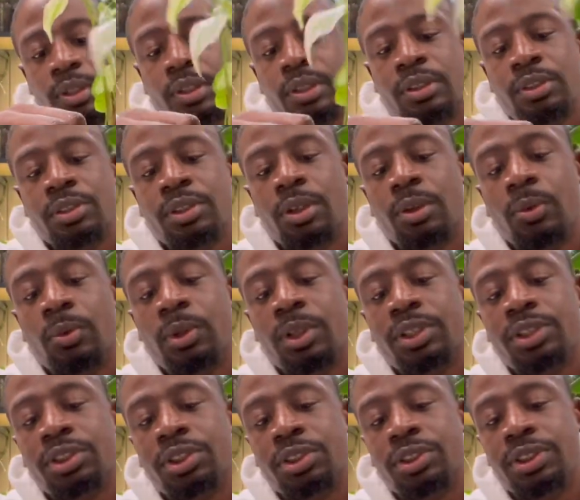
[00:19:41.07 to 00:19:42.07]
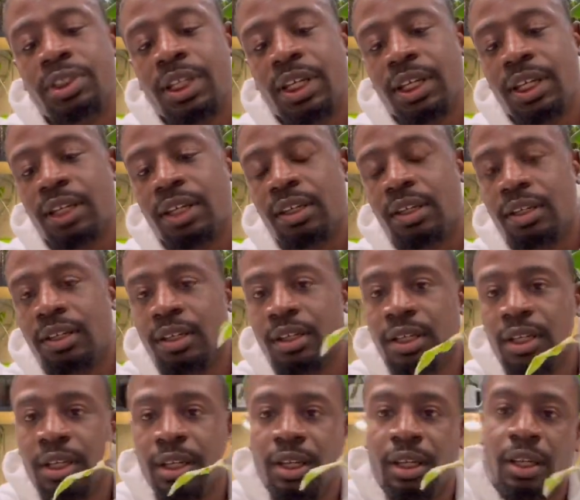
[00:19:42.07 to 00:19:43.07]
So once you take
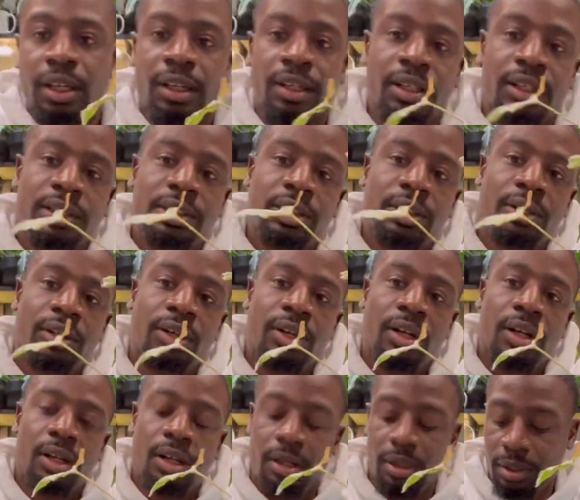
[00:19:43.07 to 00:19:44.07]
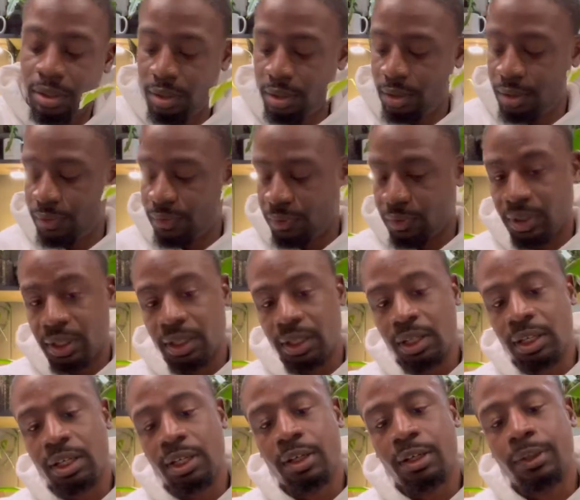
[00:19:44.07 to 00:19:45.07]
this little cloth off right
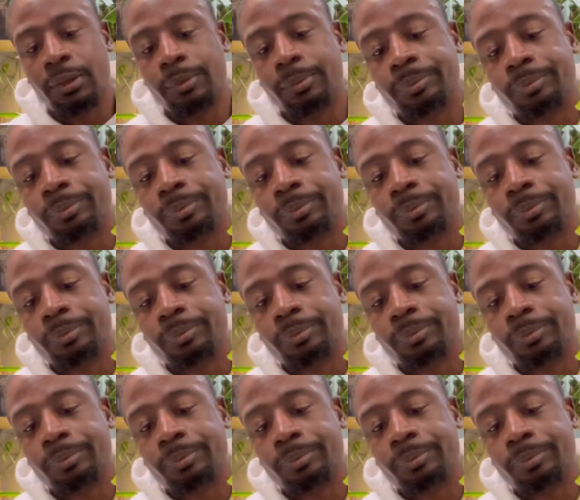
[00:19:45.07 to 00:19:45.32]
here,